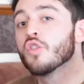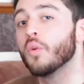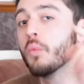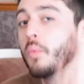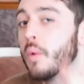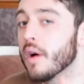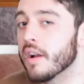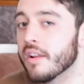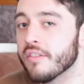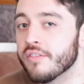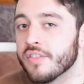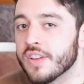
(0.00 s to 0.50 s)
to
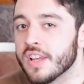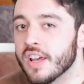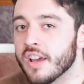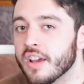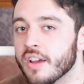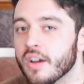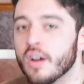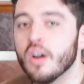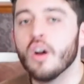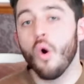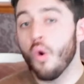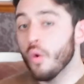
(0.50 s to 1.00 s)
one of
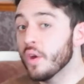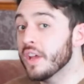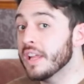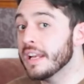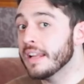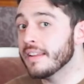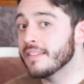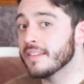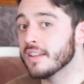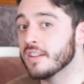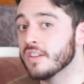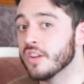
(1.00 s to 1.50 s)
you. All you
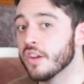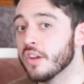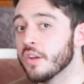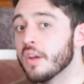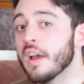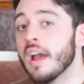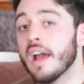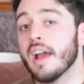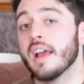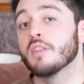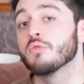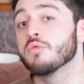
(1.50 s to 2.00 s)
need to do
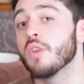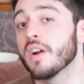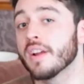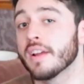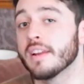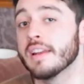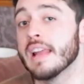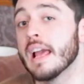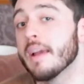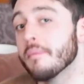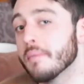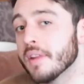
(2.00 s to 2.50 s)
is write
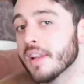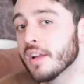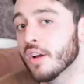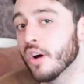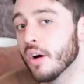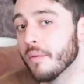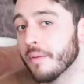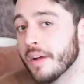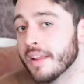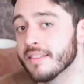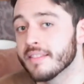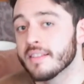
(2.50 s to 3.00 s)
your name in the
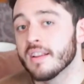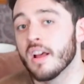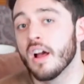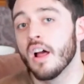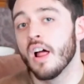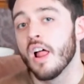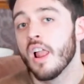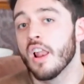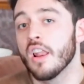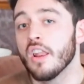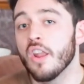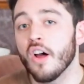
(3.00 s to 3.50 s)
comments,
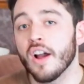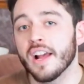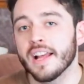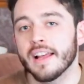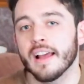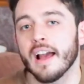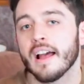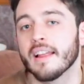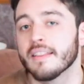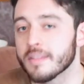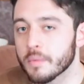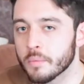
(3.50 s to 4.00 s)

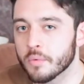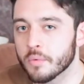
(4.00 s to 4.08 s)
like and